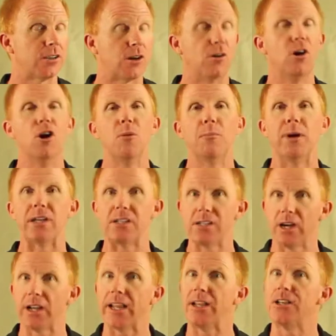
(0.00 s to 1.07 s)
so, but
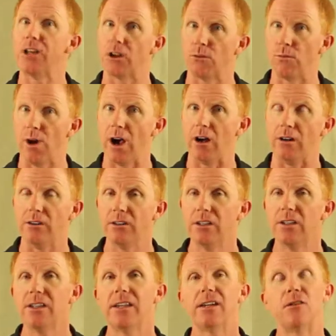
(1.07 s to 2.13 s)
done and done well.
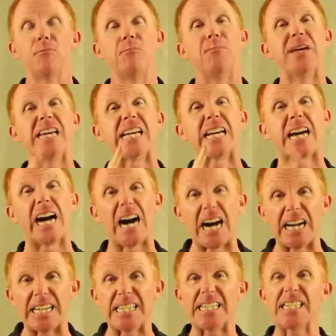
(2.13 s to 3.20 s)

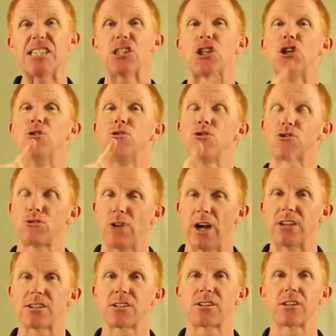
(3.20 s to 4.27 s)
Because you
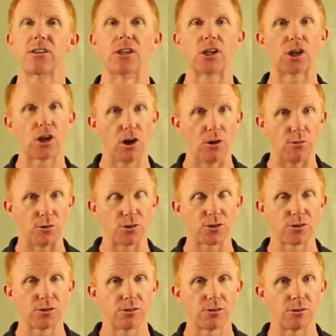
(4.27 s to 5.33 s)
trust the
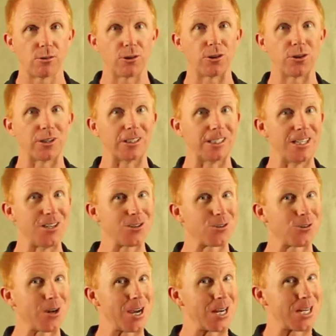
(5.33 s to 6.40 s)
coach, or you're at least
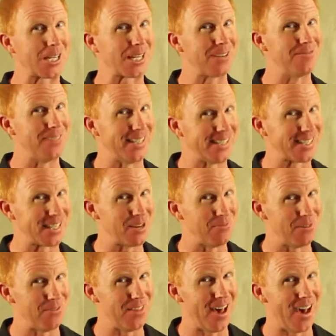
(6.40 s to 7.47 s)
trying to convince them
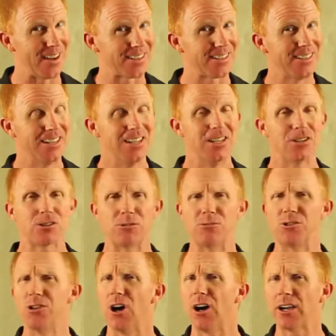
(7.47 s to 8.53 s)
of that. So
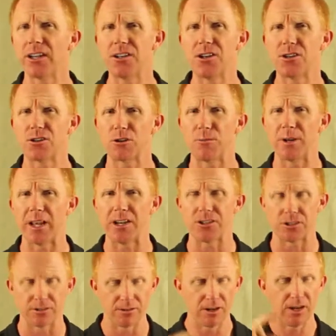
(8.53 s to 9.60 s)
dogged
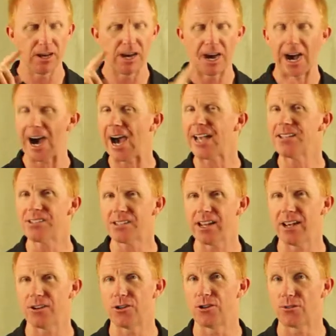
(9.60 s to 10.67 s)
determination, high
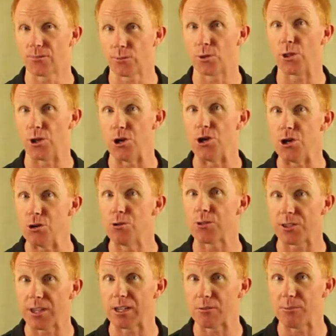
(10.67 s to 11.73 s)
standards for the new
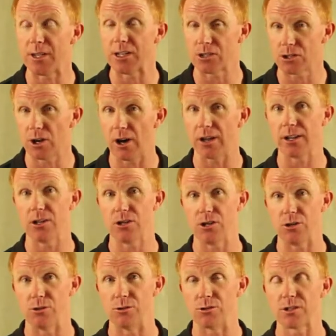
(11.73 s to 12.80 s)
thing being taught and
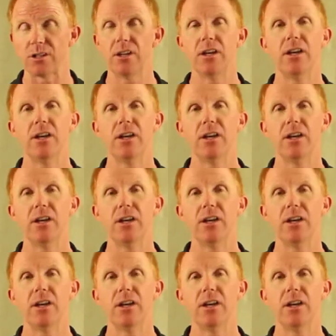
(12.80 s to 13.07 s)
used,